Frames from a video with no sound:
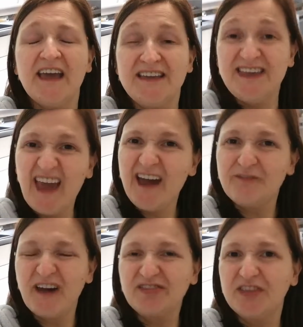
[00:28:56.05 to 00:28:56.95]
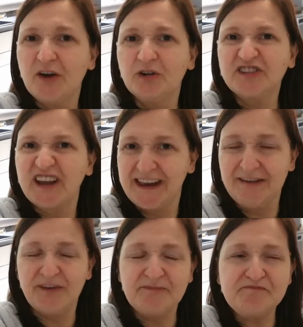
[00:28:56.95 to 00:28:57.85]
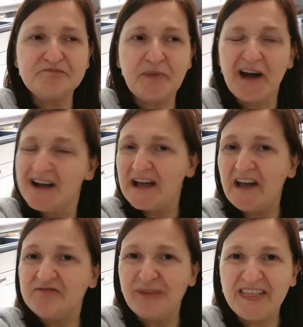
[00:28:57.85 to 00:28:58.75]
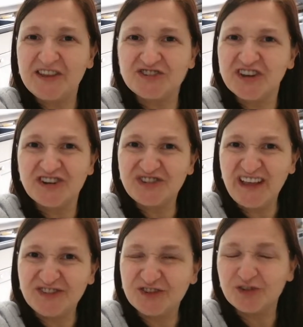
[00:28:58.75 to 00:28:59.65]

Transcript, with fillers: Yeah, I've had the odd craving, but I've managed to resist.